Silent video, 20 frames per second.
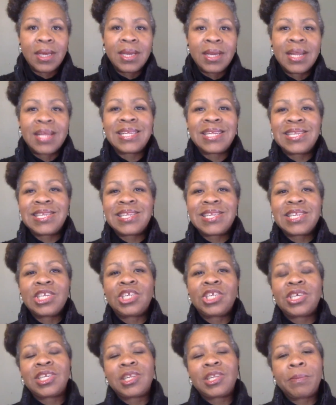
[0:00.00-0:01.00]
Now, this
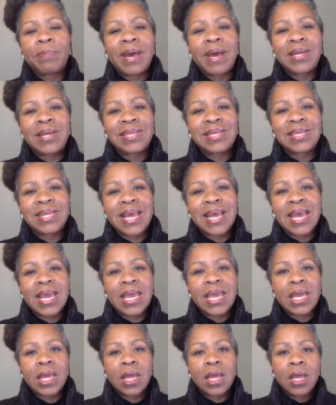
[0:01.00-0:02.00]
isn't just about
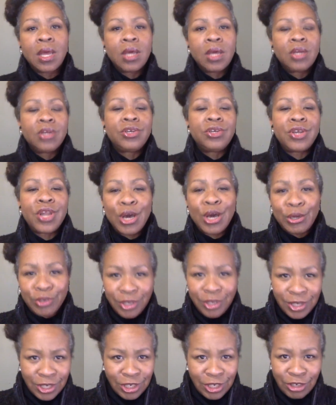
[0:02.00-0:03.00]
saying no
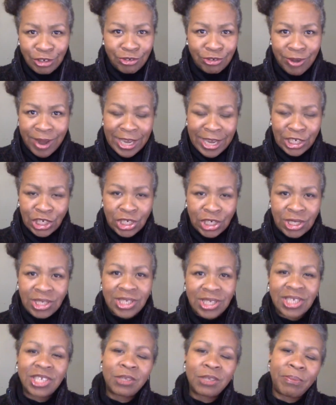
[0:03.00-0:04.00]
to
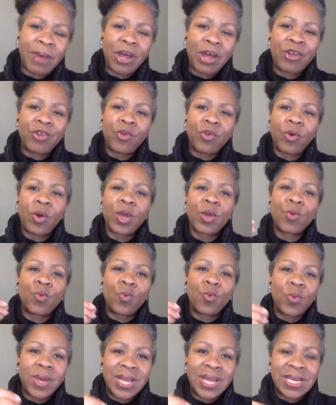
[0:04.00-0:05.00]
distractions, it's about
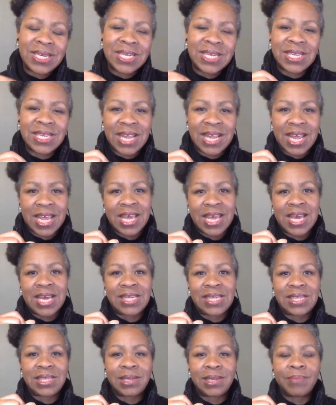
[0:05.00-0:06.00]
knowing when to say
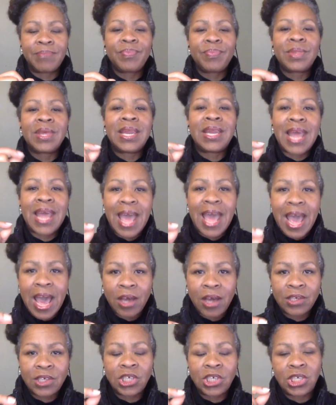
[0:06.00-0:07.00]
yes and
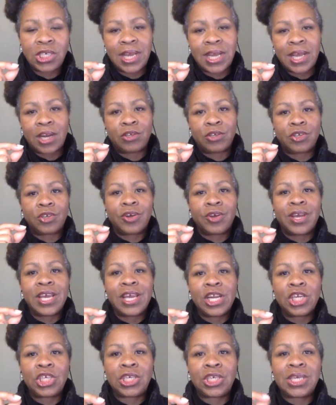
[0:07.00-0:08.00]
how to channel your
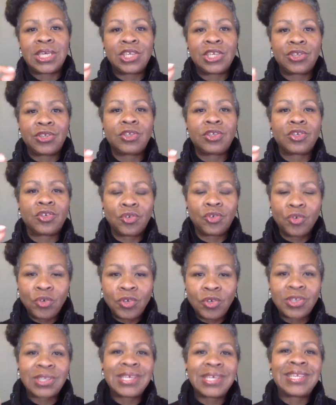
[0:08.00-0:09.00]
energy into the
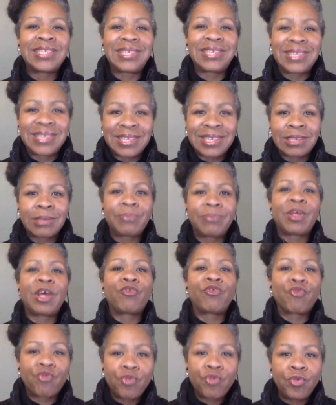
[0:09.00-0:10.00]
tools and system
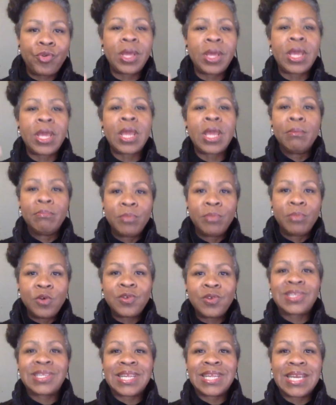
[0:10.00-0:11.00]
that truly
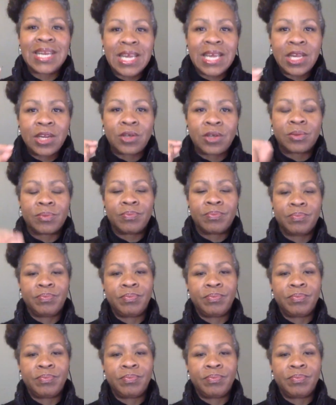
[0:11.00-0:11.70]
moves the needle.